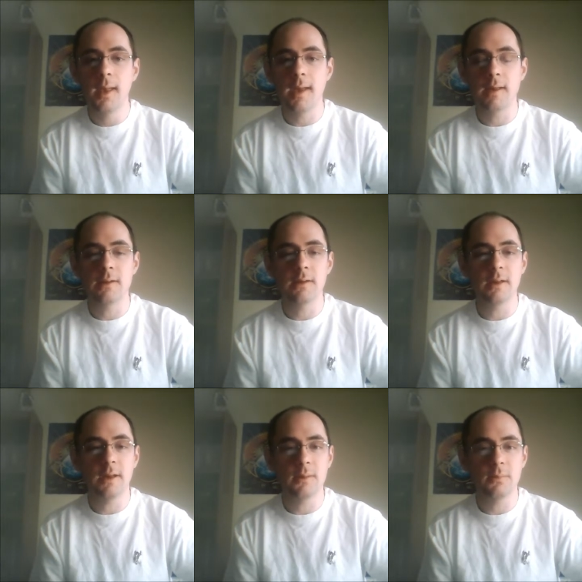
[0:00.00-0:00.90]

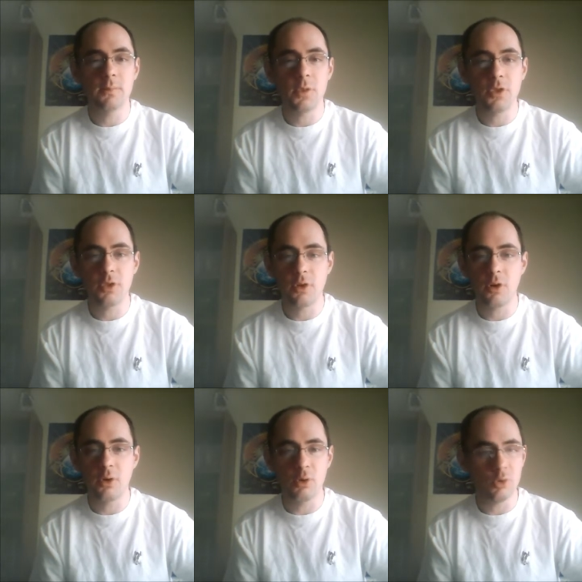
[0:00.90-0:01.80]
And
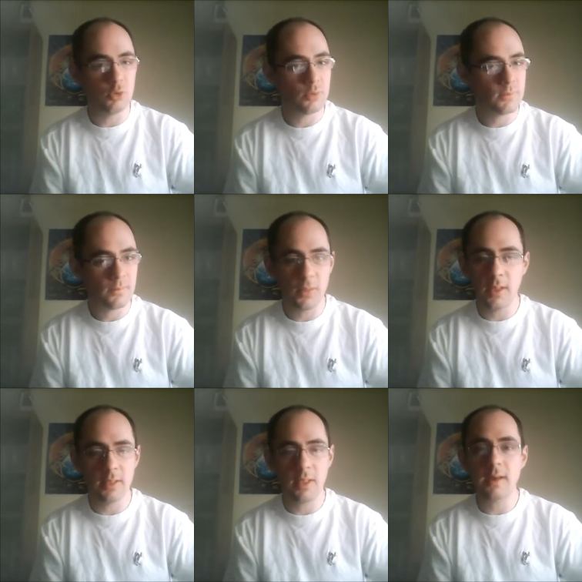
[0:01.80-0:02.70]
so,
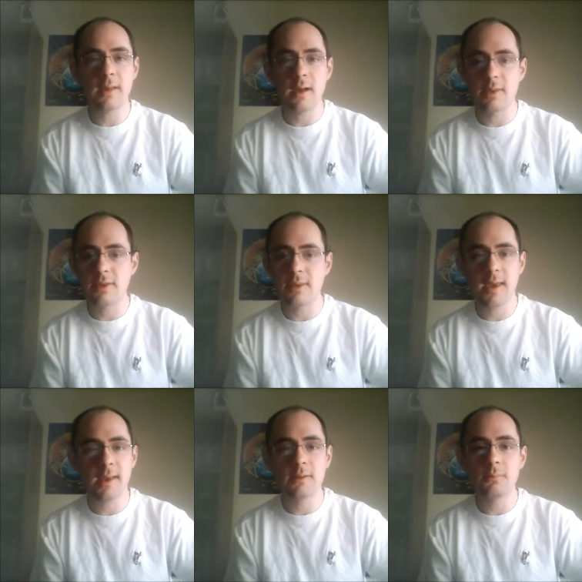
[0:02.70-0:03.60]
like I
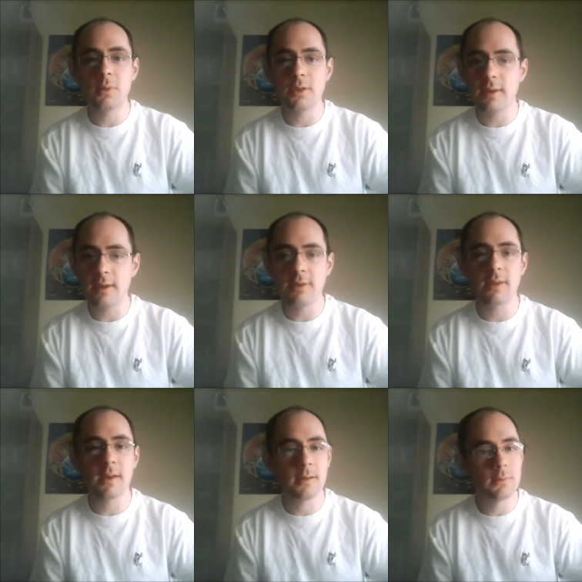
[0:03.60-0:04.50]
said,
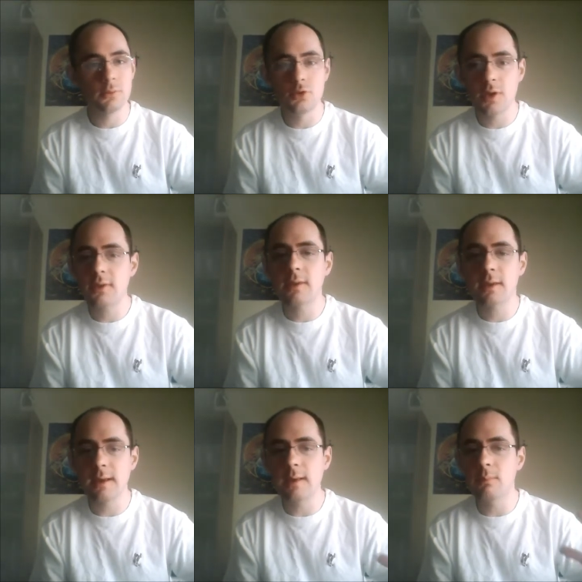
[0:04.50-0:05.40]
Batista, just
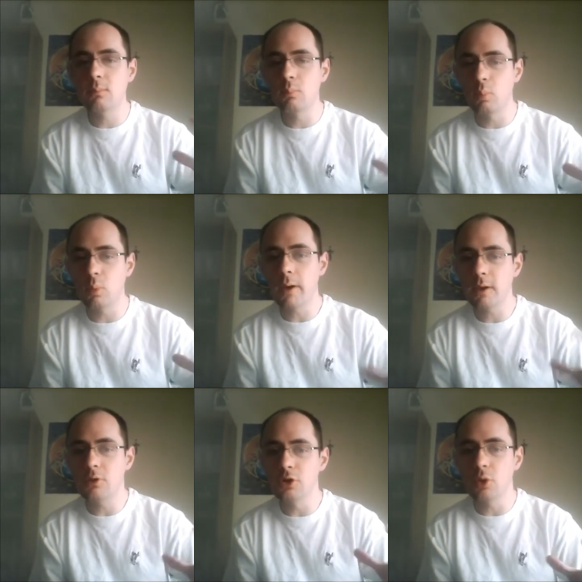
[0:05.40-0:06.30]
keep what
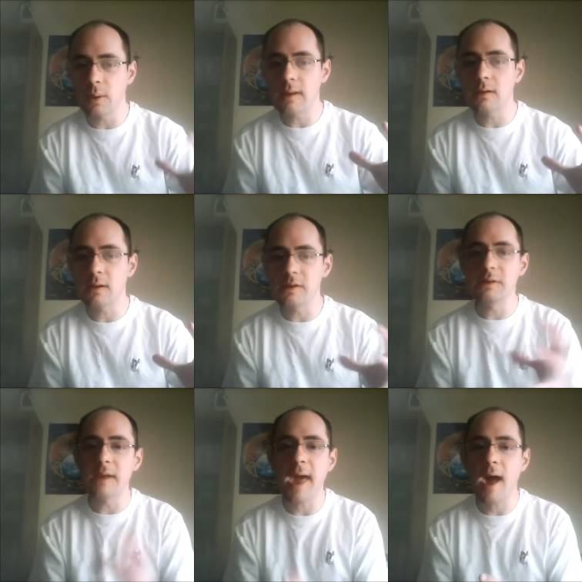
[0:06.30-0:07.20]
you're doing
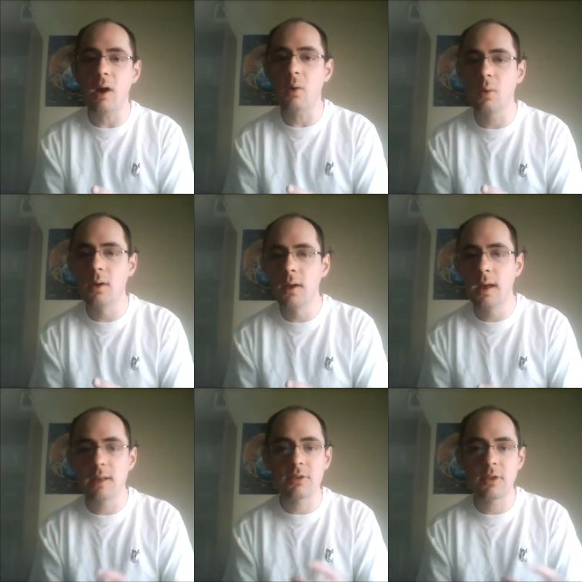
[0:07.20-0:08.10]
now
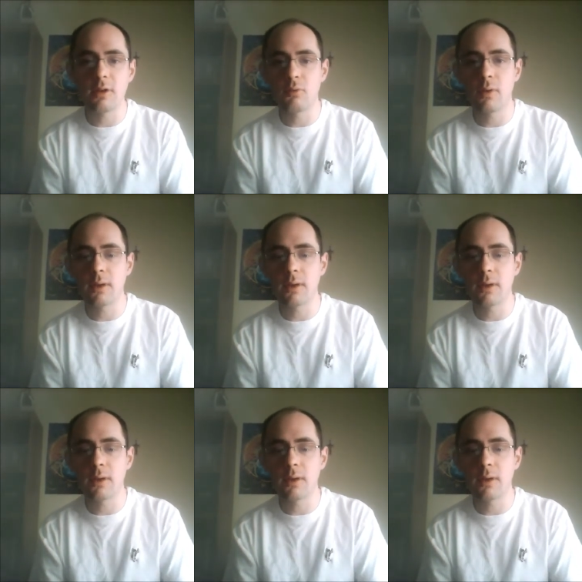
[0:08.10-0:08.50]
instead of